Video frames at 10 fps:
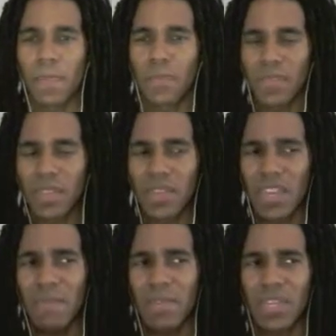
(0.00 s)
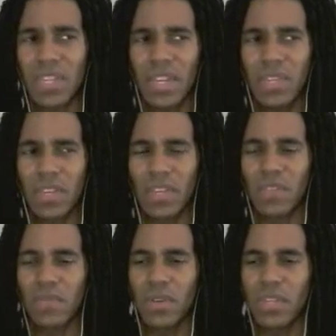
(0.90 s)
This game is tense and
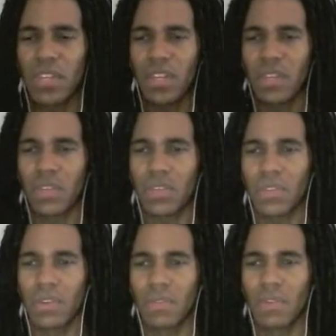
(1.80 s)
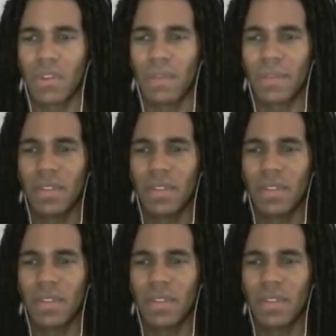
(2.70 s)
it's very tedious too. I mean,